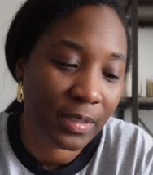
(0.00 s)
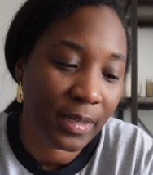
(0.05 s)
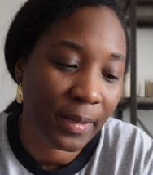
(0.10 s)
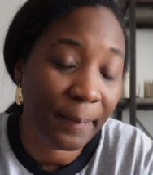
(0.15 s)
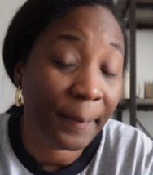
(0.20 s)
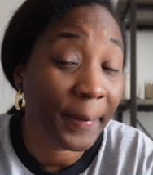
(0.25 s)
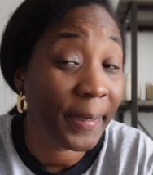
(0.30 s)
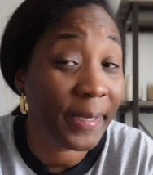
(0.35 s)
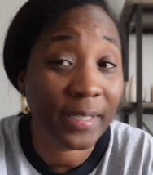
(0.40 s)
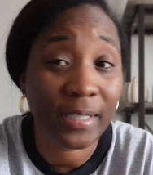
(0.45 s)
I
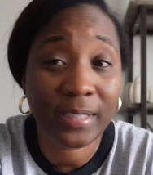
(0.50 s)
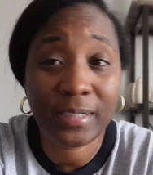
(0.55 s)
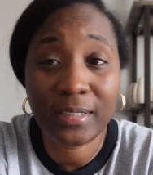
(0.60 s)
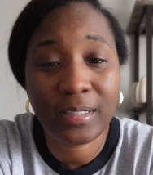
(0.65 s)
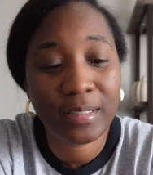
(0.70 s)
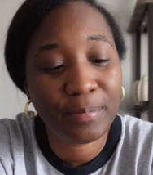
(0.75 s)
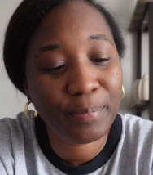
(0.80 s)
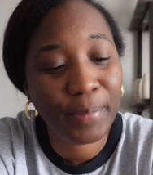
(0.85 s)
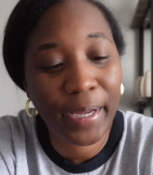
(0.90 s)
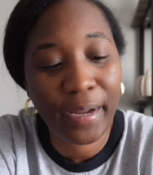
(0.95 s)
mean, that's
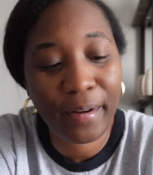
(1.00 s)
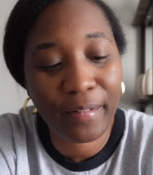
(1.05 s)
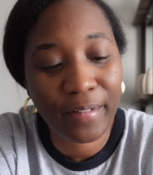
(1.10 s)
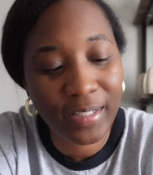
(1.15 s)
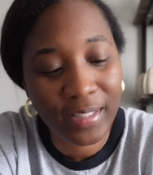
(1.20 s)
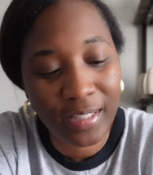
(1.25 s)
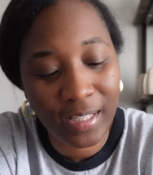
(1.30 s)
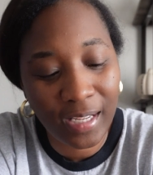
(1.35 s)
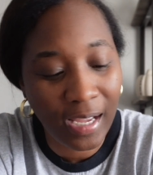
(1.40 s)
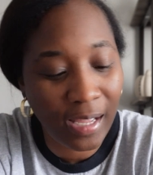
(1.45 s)
a
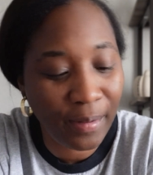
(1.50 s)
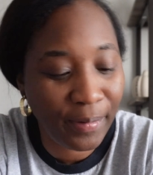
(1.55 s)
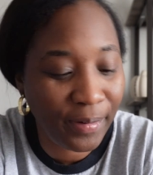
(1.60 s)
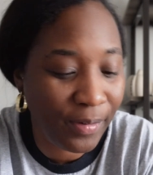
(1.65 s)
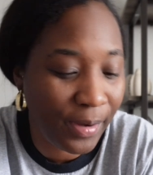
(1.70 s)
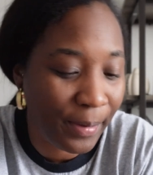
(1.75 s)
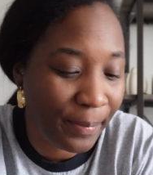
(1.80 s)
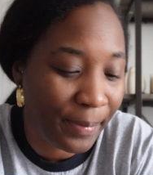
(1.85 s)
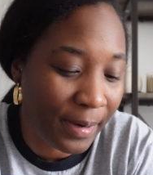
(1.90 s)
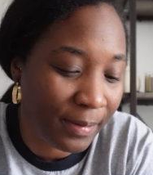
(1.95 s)
parent thing. I know
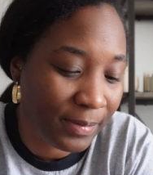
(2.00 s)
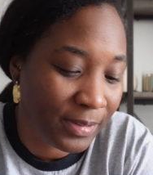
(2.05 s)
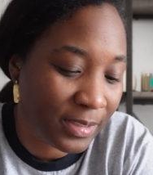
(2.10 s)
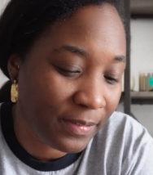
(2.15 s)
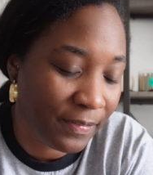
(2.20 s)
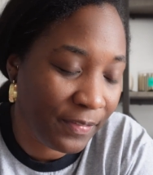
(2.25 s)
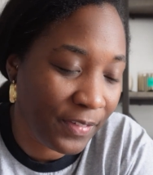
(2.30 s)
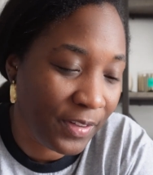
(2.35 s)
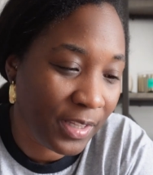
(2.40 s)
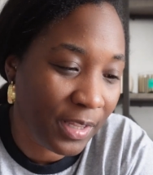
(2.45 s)
I probably
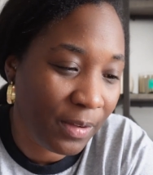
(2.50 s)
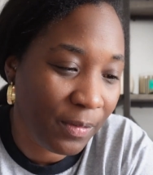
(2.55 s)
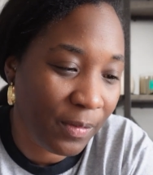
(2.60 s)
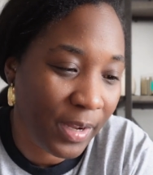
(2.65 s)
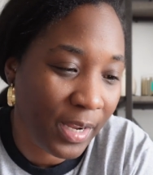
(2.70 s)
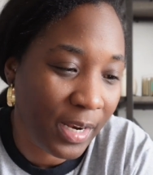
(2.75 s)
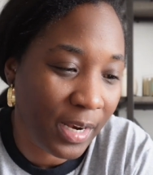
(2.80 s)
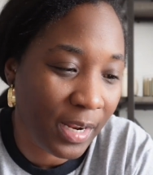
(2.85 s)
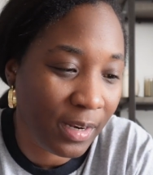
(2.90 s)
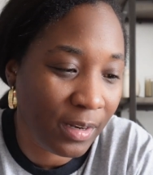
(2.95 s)
should feel that
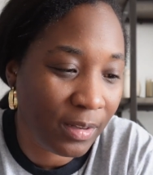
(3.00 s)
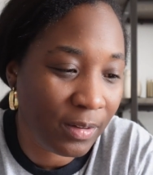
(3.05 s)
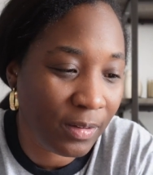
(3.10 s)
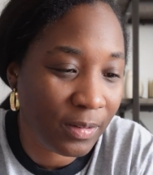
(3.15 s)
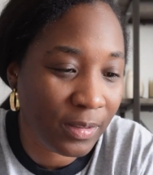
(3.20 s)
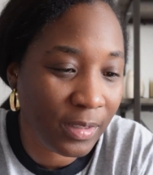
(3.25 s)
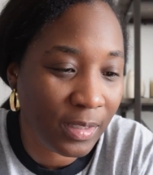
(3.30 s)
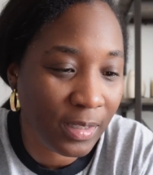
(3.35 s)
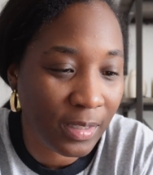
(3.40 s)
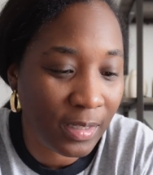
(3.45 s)
way, and I
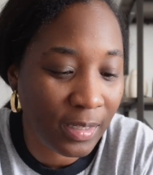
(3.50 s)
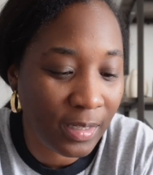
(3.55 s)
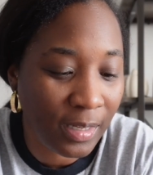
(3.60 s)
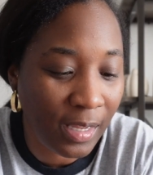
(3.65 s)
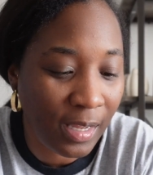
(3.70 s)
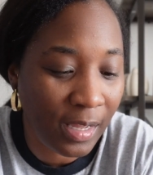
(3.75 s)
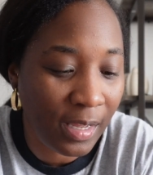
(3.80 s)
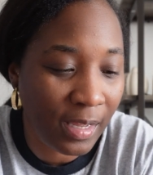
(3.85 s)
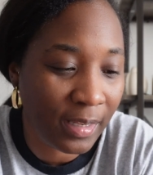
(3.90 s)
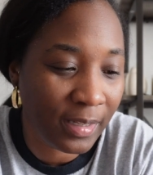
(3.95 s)
know da da
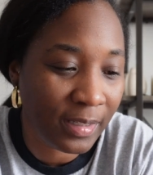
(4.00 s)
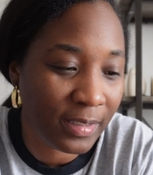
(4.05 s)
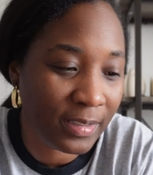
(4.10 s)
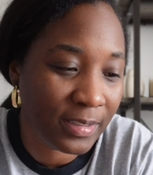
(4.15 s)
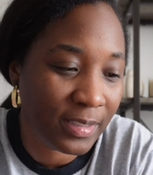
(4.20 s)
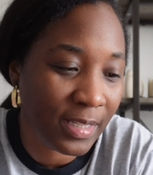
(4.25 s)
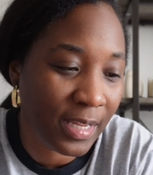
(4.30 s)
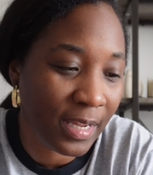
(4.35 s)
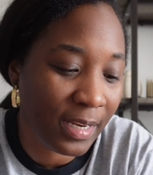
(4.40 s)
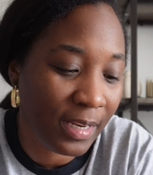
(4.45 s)
da, and this,
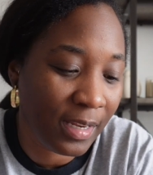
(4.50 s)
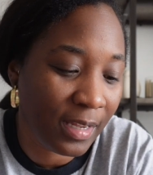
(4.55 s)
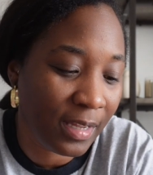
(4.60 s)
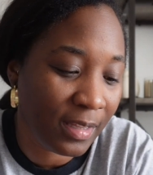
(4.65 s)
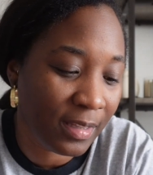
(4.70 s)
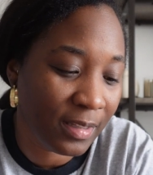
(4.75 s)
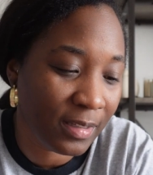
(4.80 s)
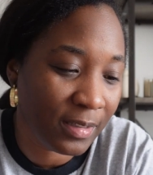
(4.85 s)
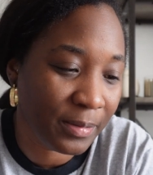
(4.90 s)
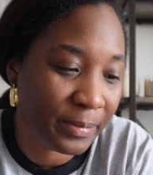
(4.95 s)
that, and the
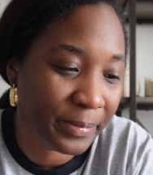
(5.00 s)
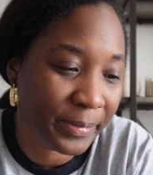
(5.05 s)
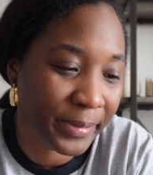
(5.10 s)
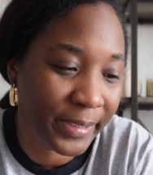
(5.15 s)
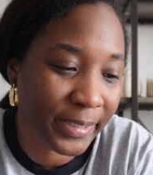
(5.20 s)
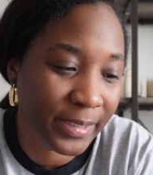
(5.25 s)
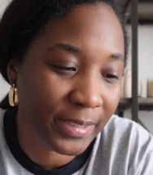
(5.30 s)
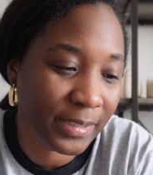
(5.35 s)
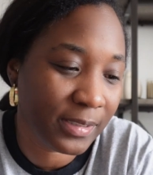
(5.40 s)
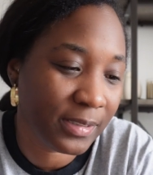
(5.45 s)
other,
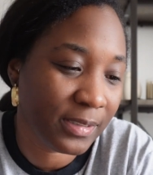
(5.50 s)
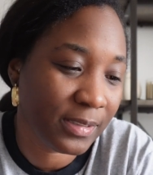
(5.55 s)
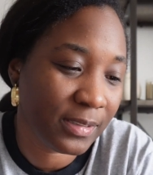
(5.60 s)
but,